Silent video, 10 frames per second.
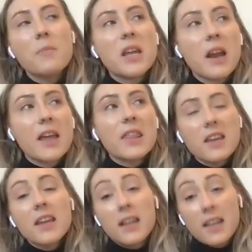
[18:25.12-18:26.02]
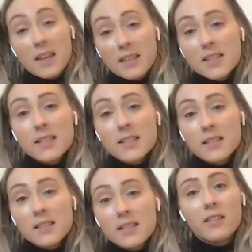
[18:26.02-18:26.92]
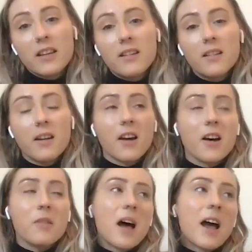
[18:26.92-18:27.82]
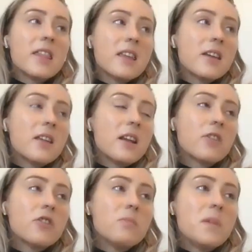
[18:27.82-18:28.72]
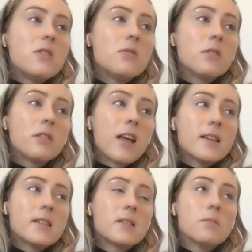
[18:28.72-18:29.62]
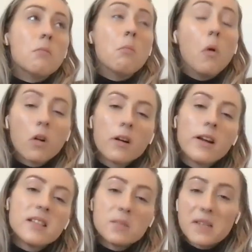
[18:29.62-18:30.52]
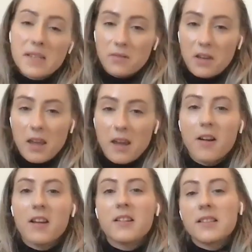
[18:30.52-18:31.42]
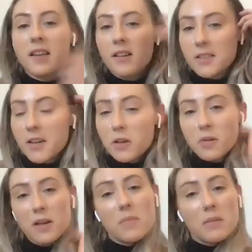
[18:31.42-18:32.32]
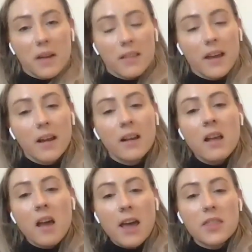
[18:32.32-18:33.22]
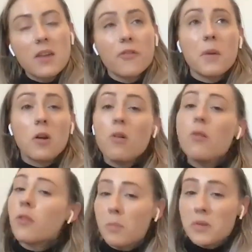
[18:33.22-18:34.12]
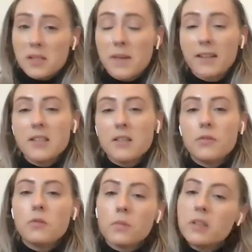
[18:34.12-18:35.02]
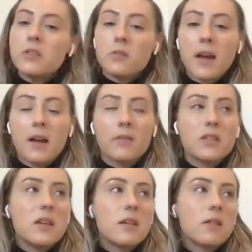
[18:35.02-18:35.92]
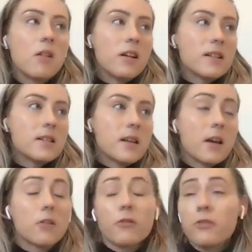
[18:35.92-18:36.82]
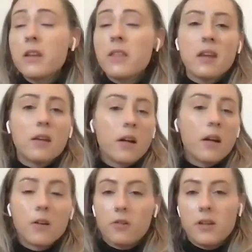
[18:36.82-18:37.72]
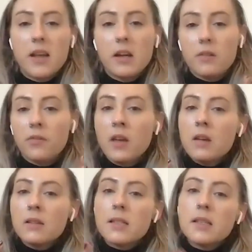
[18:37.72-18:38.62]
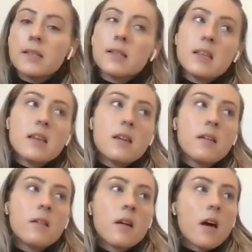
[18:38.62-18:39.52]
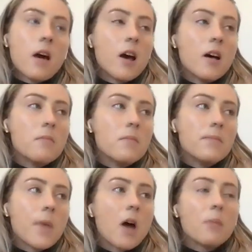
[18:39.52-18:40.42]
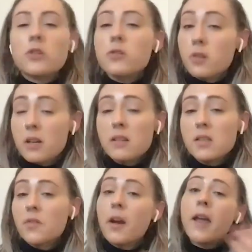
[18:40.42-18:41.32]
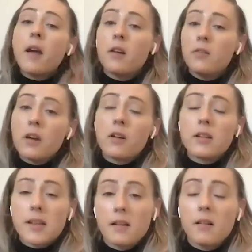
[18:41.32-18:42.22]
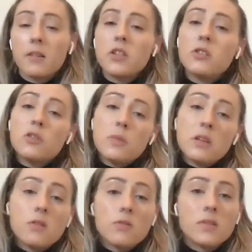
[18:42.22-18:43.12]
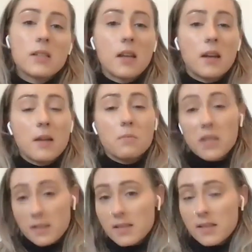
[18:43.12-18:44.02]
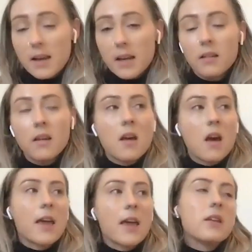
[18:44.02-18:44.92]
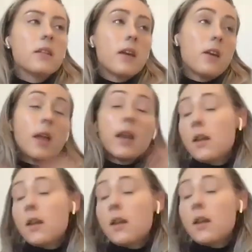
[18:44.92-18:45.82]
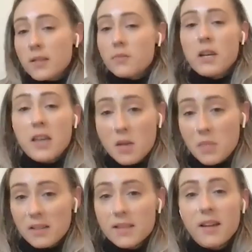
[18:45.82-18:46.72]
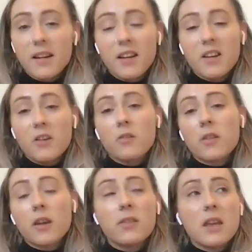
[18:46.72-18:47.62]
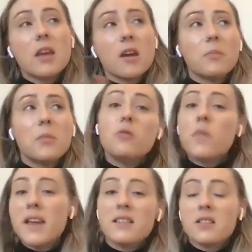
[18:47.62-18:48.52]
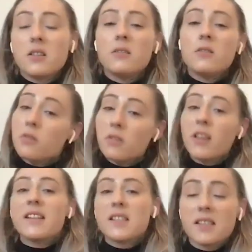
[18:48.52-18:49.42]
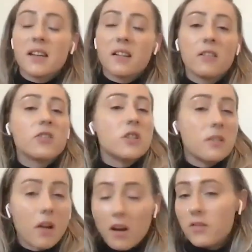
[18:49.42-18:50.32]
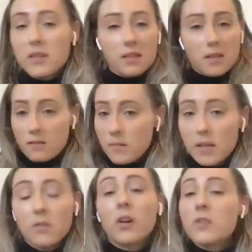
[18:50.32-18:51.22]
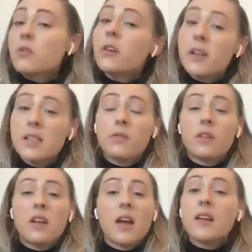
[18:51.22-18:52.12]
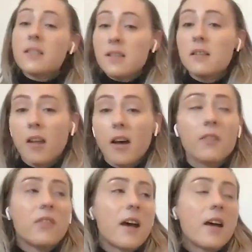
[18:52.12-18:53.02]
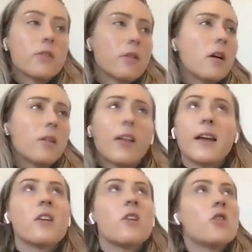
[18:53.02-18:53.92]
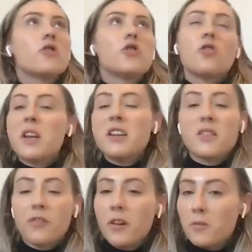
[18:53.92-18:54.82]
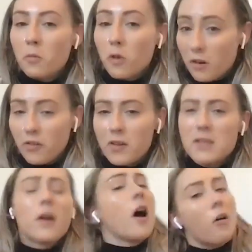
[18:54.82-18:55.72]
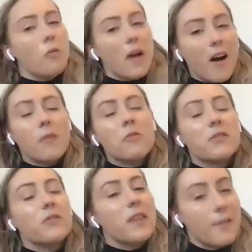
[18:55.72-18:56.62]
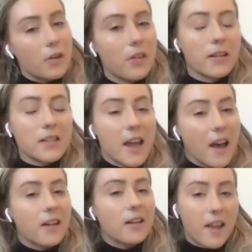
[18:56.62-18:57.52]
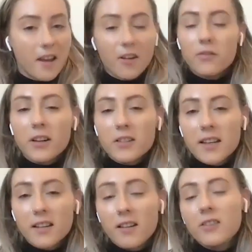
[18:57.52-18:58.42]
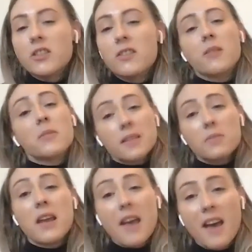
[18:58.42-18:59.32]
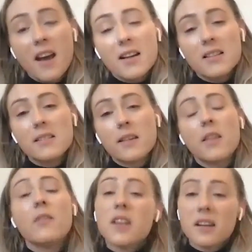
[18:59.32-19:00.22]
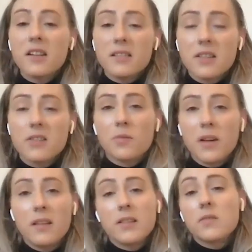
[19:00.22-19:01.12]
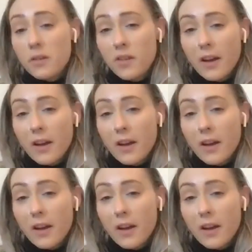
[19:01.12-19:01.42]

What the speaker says: I mean, I think it is, definitely. I think that it could be utilized more in specific areas. And I'll tell you what I mean by that. I think from an overall perspective, you really do have to be an artist, a free thinker, a creative, to see opportunities for AR and VR technology to be used in a business setting. I think, and even also in a gaming setting, thinking up new ways to utilize this technology obviously involves creativity. And I see a lot of that. There are like so many different workflows. I'm like, oh, wow, I would have never thought to add AR/VR technology there, but somebody has, and they've done it in such a way that it's very